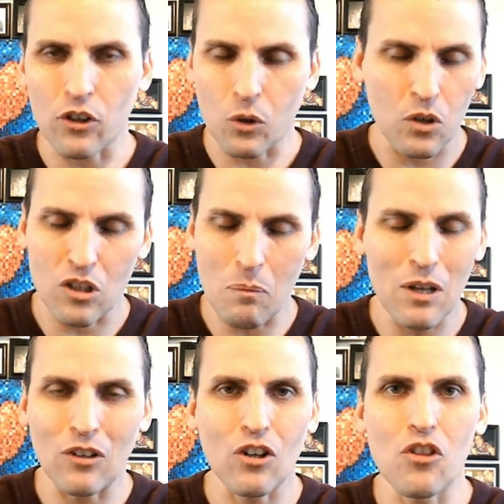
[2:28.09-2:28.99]
Of course,
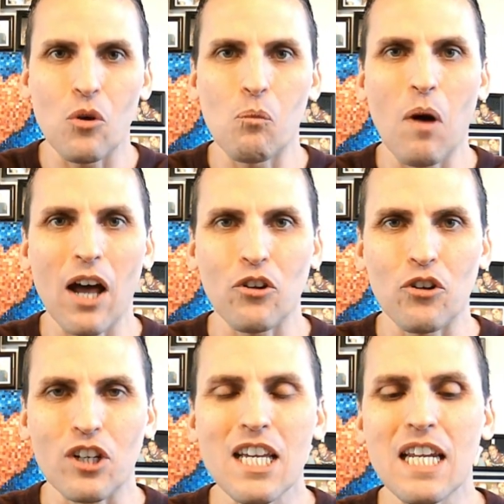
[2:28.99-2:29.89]
depends on the bottle
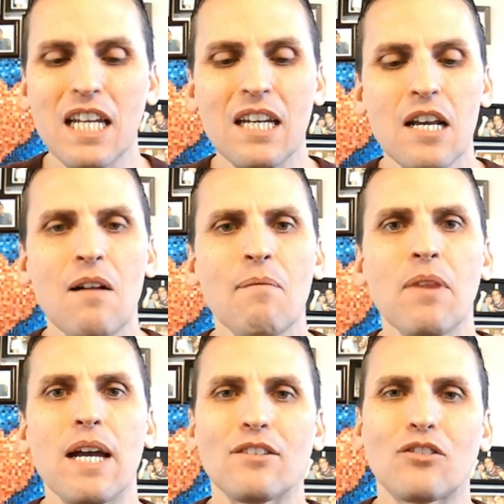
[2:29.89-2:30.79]
you're getting.
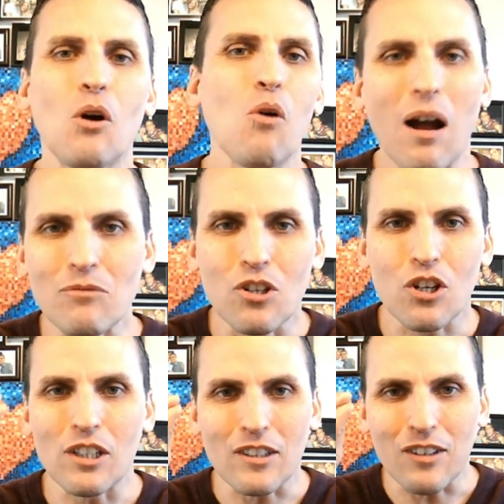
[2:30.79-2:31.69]
So I'm
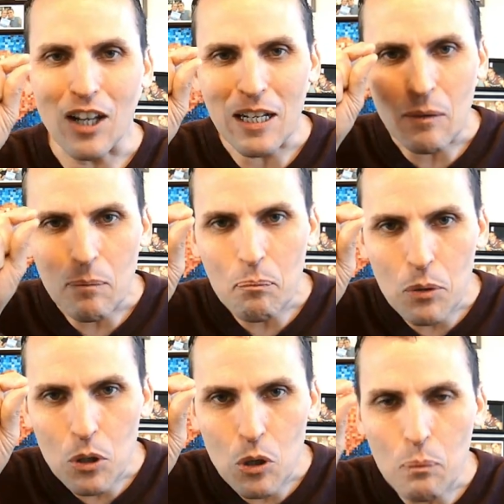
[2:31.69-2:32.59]
sure it's like,
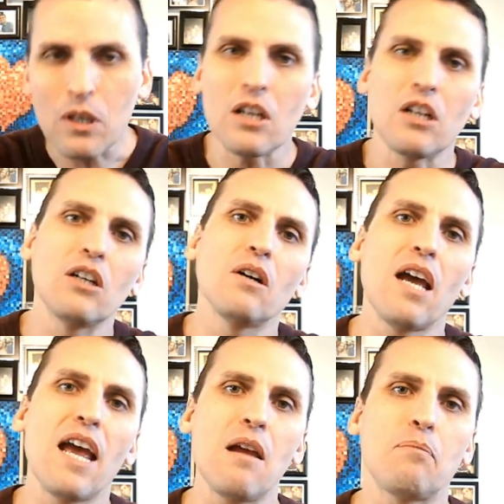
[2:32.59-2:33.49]
boop, you know,
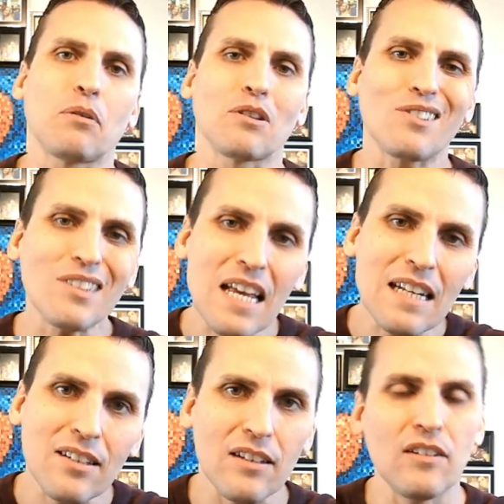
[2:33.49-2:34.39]

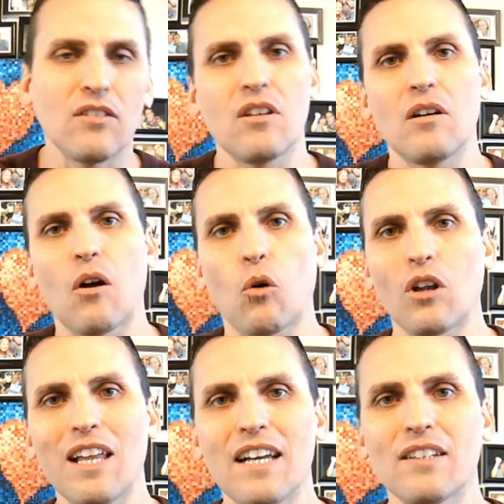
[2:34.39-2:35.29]
8% is the, or
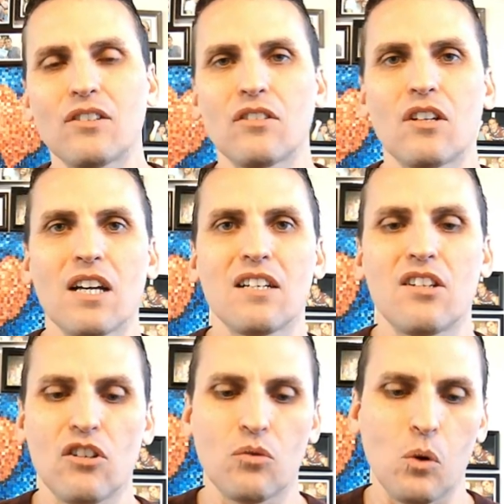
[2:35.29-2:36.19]
less is the
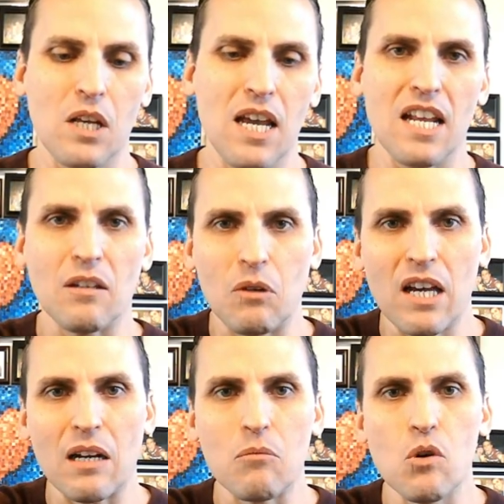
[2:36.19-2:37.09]
1928, and then we
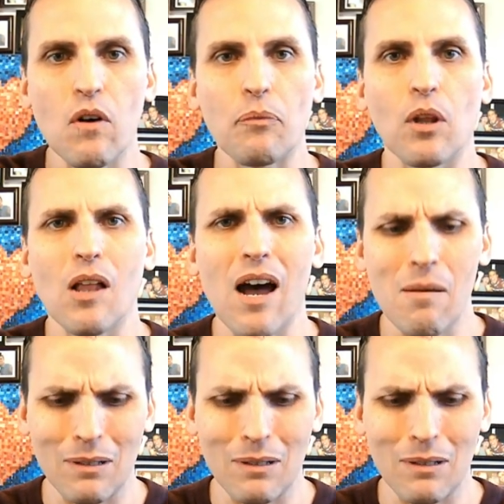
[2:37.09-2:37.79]
kind of move up the line.